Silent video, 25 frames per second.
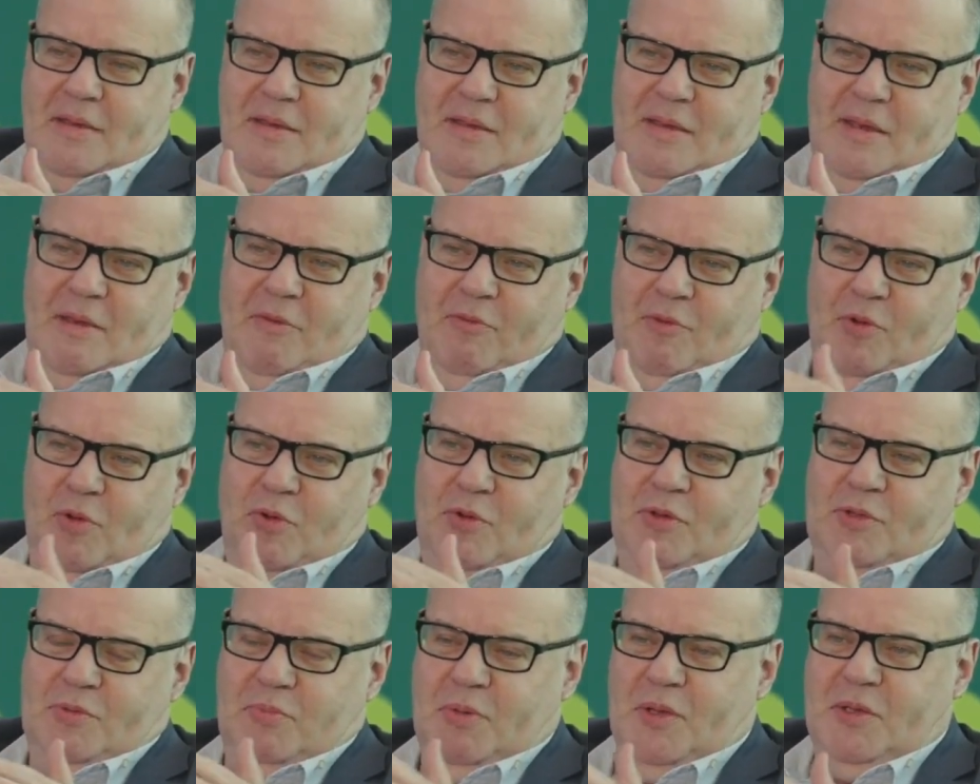you of
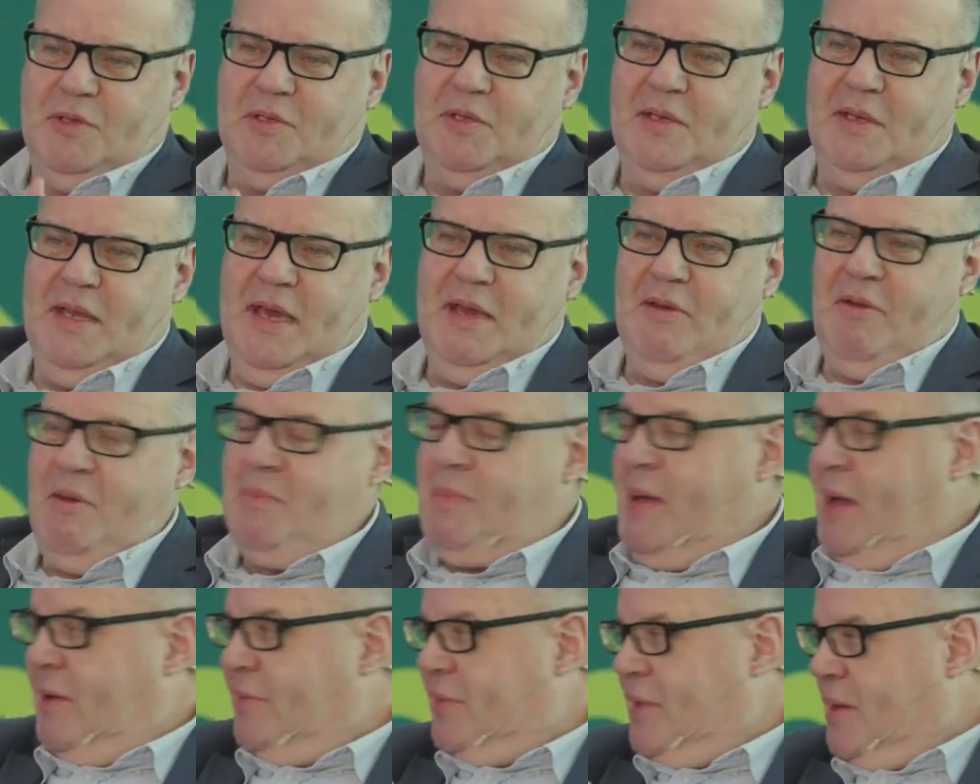course want to know
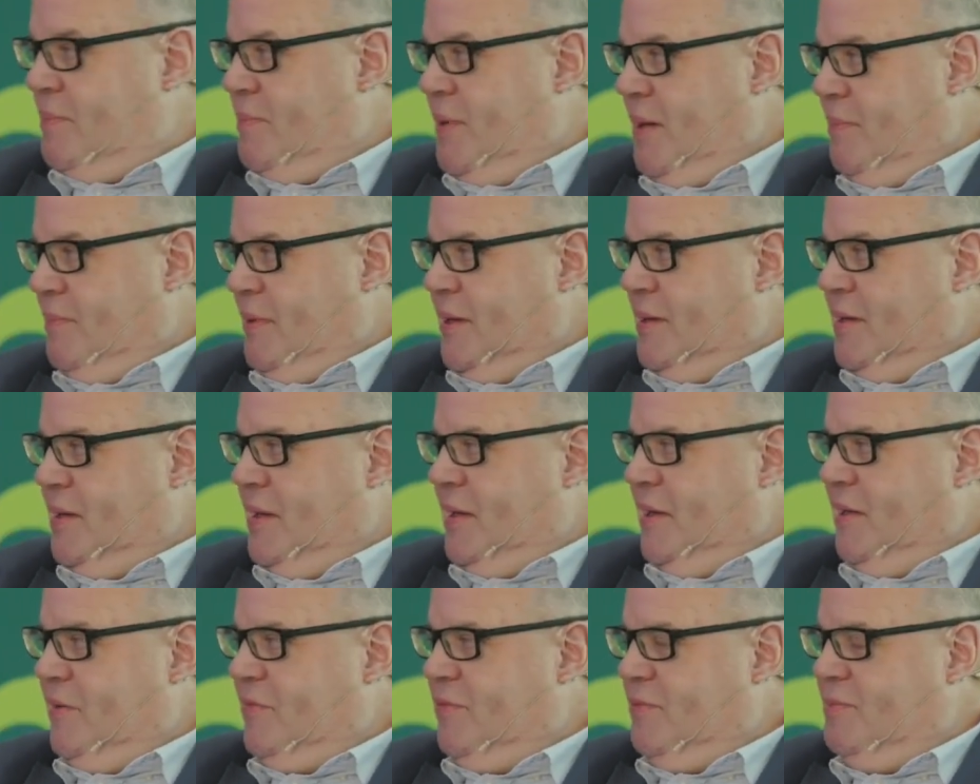about their public
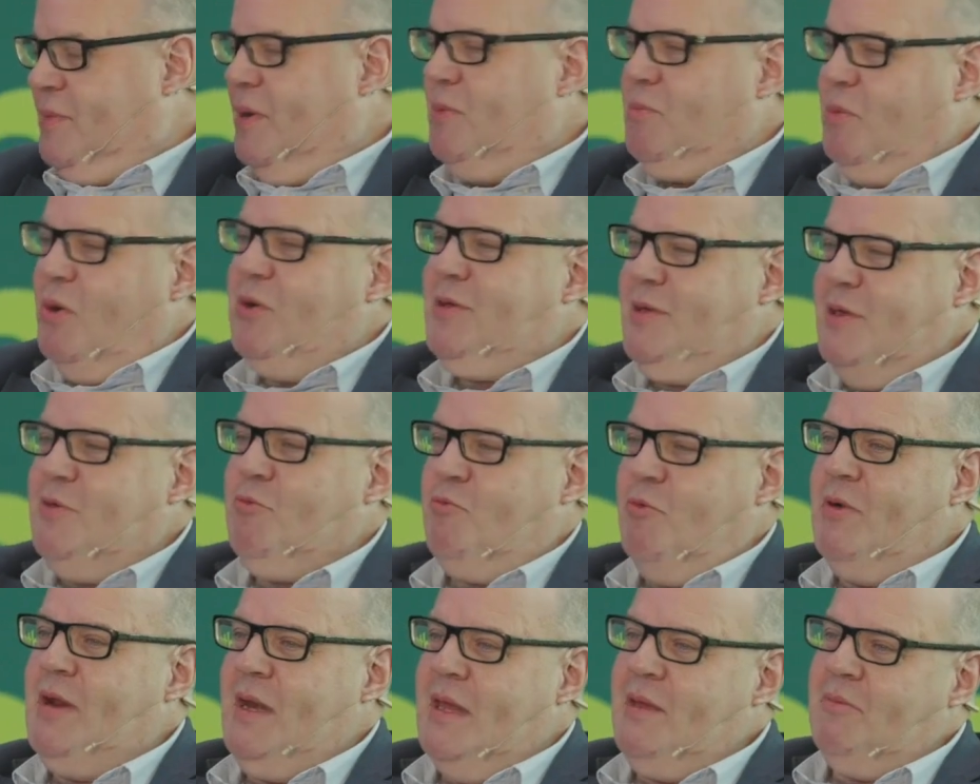life, but what you
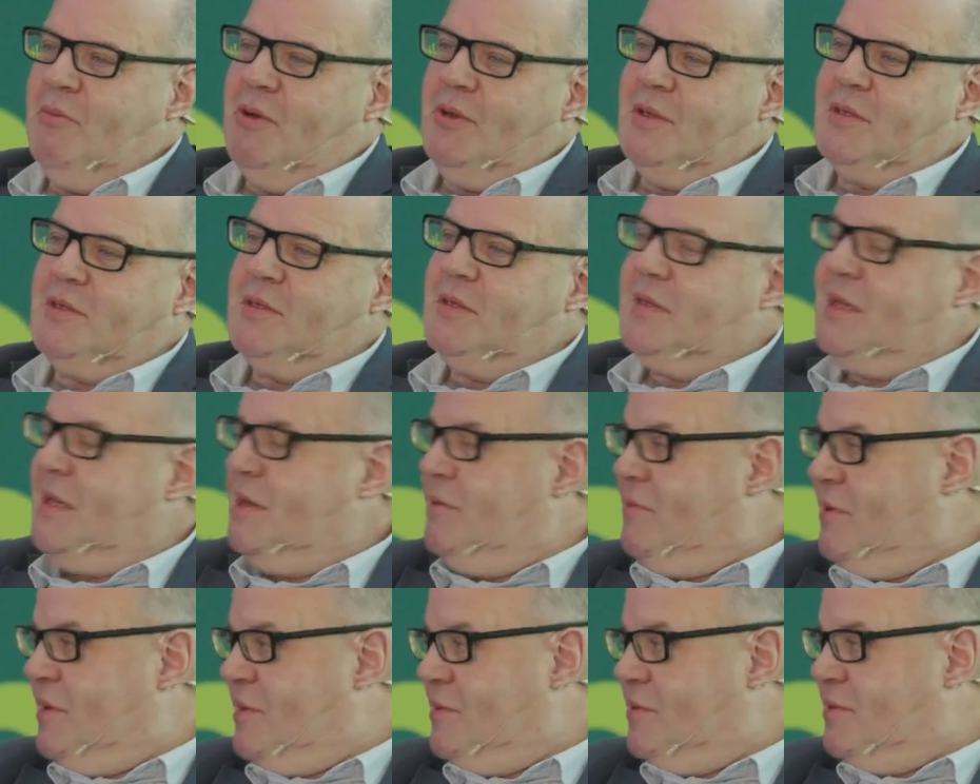really want to
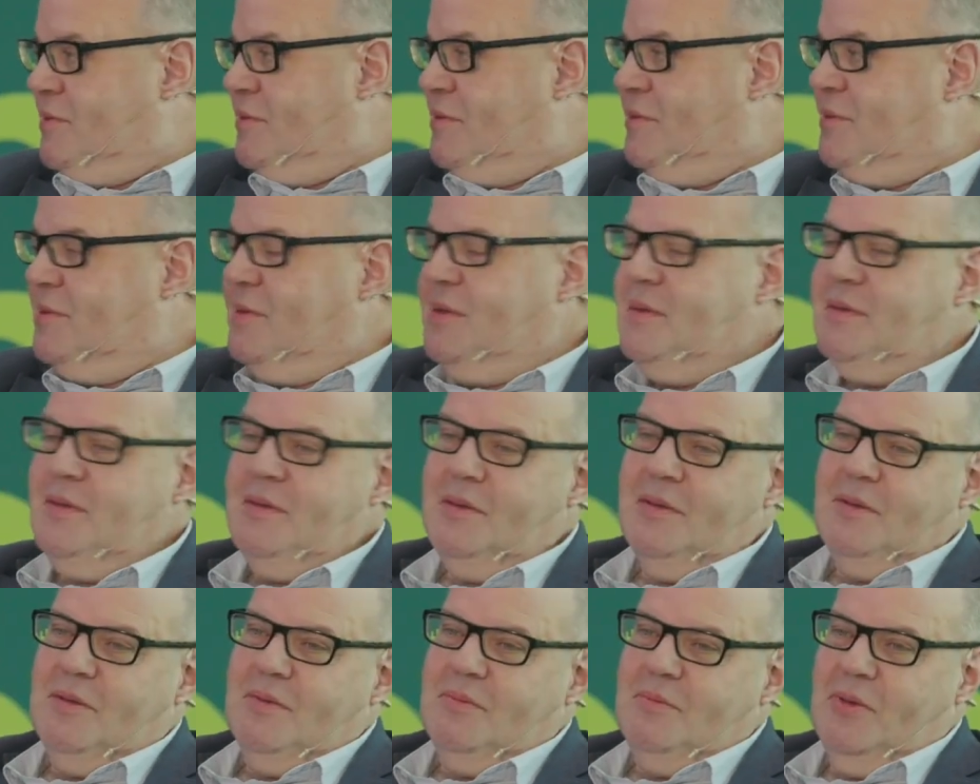know is,
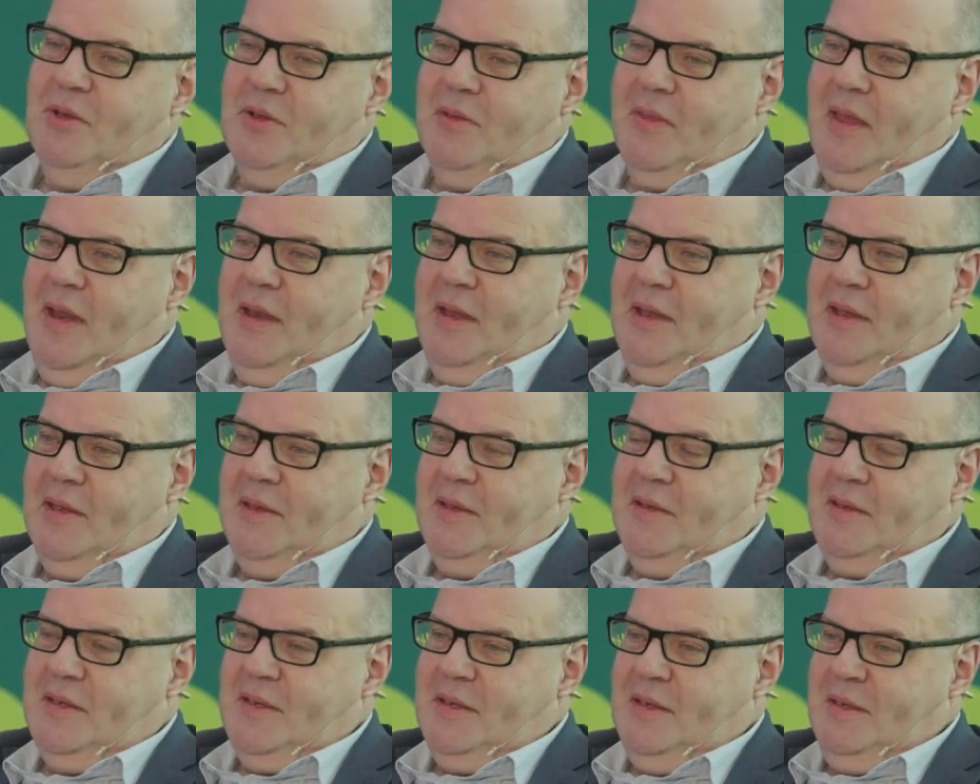what are they like
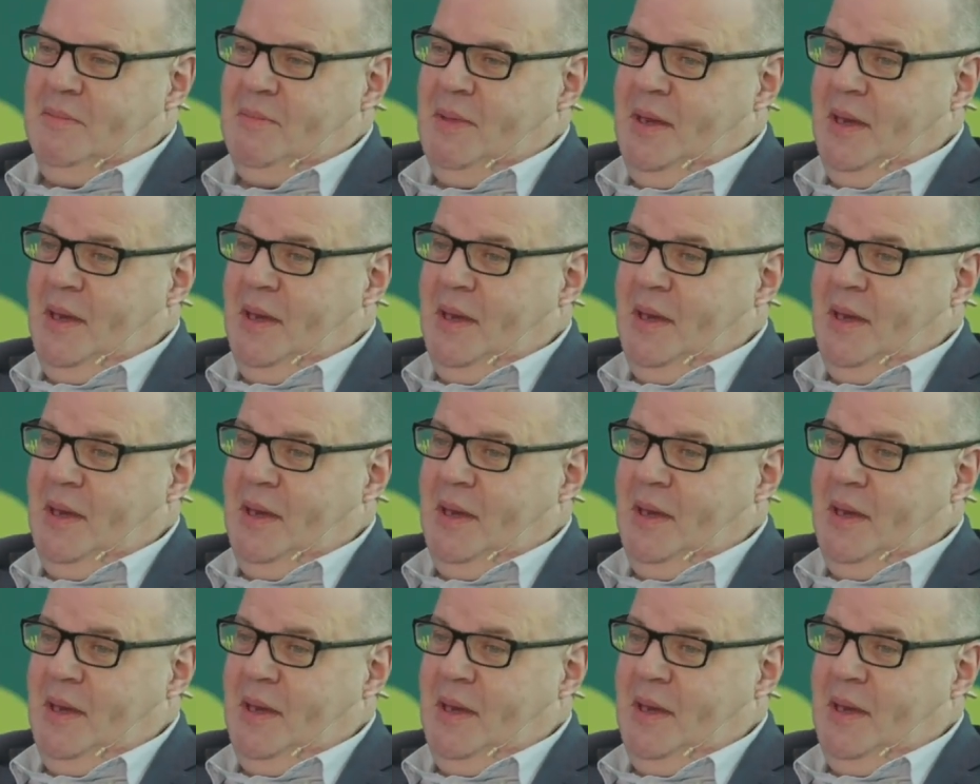at home?